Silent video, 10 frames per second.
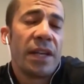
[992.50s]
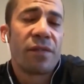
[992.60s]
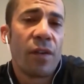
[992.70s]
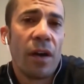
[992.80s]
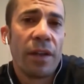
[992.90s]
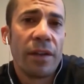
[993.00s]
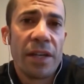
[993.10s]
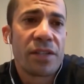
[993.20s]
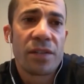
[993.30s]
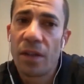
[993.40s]
fine.
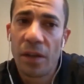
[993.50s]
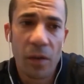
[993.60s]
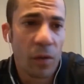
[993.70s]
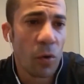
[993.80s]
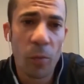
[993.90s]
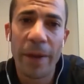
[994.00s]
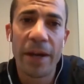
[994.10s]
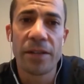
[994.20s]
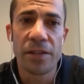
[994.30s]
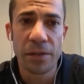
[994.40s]
That's all
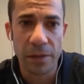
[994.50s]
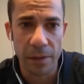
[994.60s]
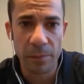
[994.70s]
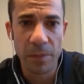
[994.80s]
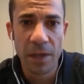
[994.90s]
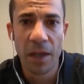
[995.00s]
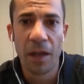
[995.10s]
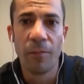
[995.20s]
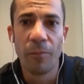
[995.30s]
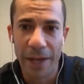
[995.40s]
power to them.
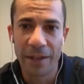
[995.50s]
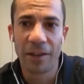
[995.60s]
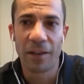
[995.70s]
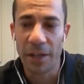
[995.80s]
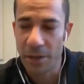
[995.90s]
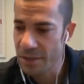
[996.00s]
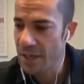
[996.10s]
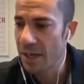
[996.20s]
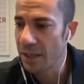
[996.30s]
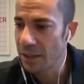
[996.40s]
But like you're
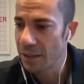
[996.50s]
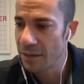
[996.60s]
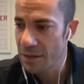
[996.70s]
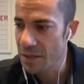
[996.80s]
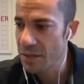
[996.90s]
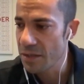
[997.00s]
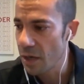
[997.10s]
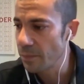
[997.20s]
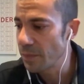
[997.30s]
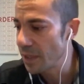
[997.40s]
saying, this is
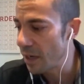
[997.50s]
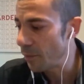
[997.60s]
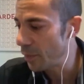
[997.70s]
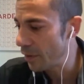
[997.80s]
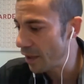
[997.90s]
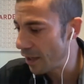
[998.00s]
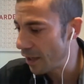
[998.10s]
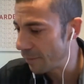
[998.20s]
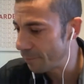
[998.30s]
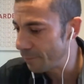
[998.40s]
opening up,
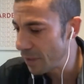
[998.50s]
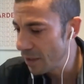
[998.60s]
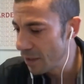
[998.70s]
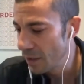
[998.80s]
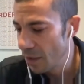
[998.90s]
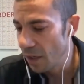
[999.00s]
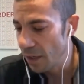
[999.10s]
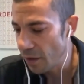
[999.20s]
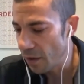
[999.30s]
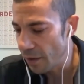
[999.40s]

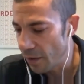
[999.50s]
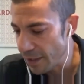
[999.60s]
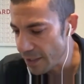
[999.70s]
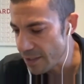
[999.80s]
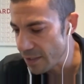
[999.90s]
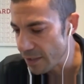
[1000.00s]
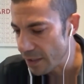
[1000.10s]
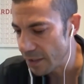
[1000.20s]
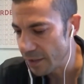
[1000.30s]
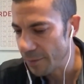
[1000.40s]
I guess,
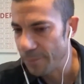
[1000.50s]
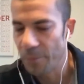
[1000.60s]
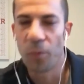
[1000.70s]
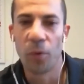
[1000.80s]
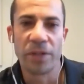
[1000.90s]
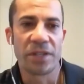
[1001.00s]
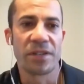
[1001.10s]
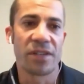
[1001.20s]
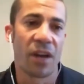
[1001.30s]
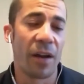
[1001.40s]
a point in
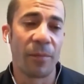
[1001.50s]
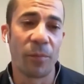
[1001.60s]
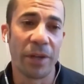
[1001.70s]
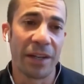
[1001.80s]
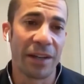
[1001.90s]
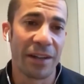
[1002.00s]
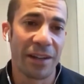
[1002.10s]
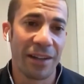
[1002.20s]
time where